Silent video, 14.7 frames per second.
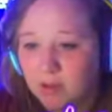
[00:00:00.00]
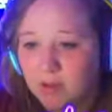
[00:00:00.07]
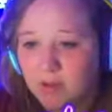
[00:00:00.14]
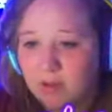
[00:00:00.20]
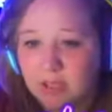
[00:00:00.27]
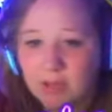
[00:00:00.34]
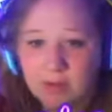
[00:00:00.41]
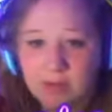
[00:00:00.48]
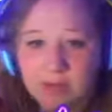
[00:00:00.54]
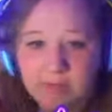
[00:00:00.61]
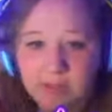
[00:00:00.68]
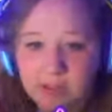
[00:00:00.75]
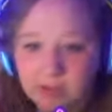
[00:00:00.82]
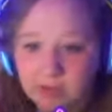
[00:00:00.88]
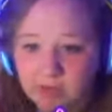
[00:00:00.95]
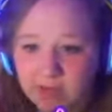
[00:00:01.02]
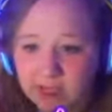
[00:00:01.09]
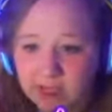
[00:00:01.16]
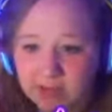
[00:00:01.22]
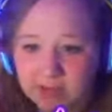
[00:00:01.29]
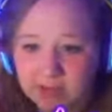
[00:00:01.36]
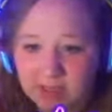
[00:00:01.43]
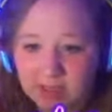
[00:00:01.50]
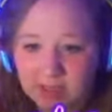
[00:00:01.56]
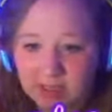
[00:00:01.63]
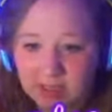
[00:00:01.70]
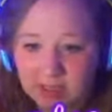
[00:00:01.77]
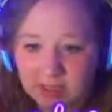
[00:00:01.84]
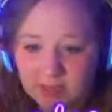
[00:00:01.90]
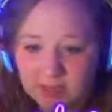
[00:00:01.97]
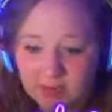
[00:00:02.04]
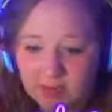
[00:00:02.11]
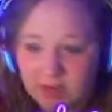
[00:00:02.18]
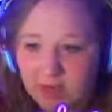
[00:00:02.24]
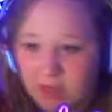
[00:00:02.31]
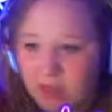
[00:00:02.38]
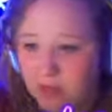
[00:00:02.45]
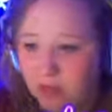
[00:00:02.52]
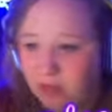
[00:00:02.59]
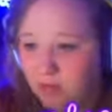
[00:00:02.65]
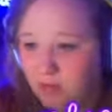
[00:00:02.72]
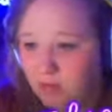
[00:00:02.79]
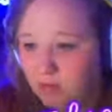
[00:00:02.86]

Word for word: That will have to do for the outside of the house for now.